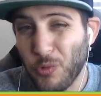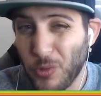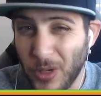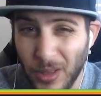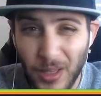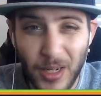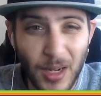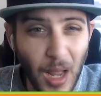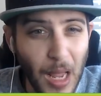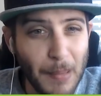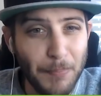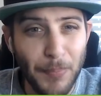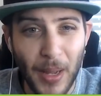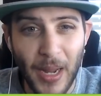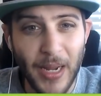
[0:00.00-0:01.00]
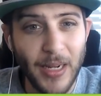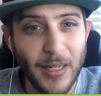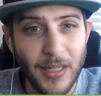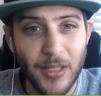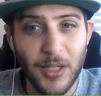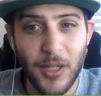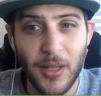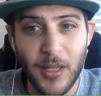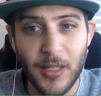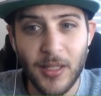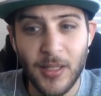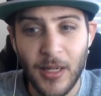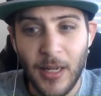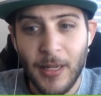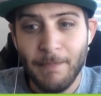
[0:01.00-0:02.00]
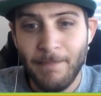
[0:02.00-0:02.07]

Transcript: really not buying into this